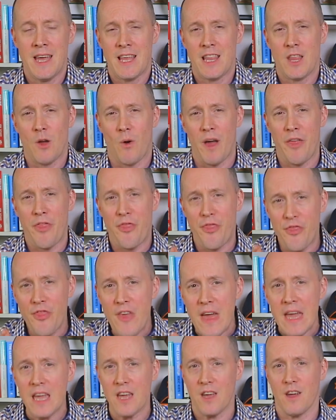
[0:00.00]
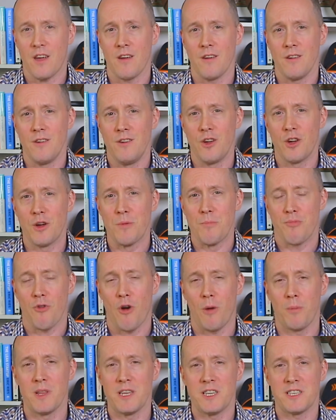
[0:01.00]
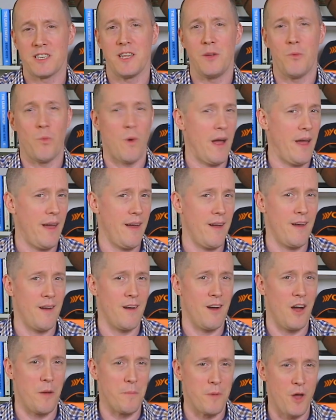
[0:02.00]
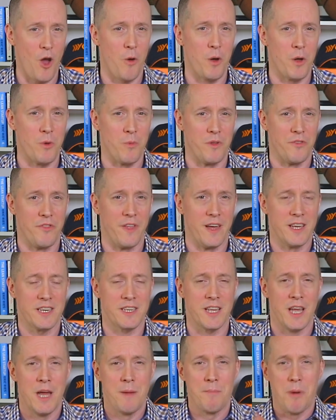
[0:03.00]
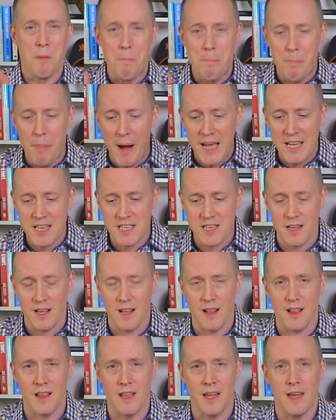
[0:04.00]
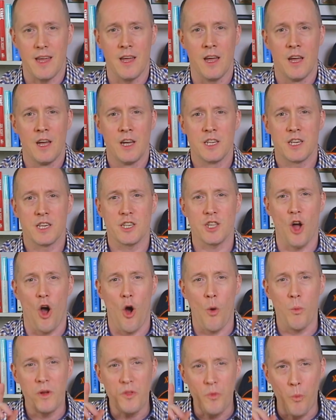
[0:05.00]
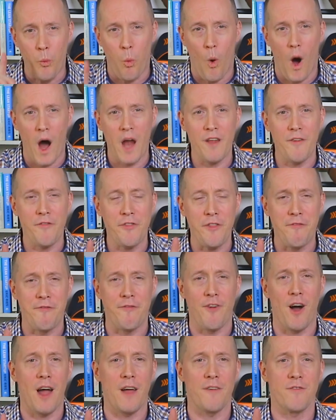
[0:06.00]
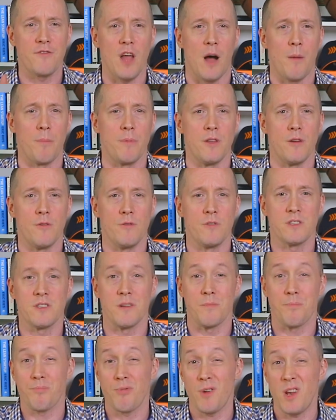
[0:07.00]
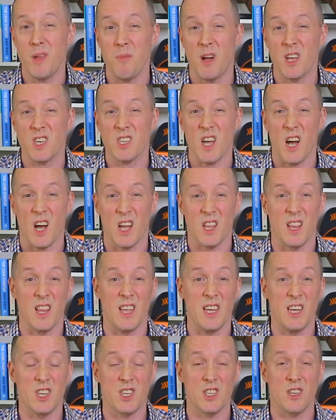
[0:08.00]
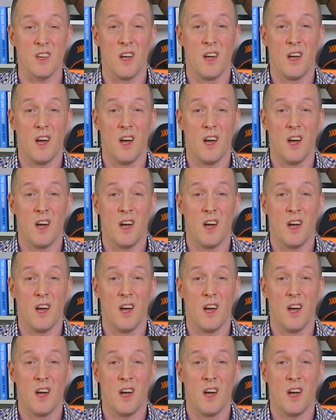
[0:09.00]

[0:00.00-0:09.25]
Now, I think you can probably see where I'm going with this, but basically start with one of the 5 W's to pretty much unleash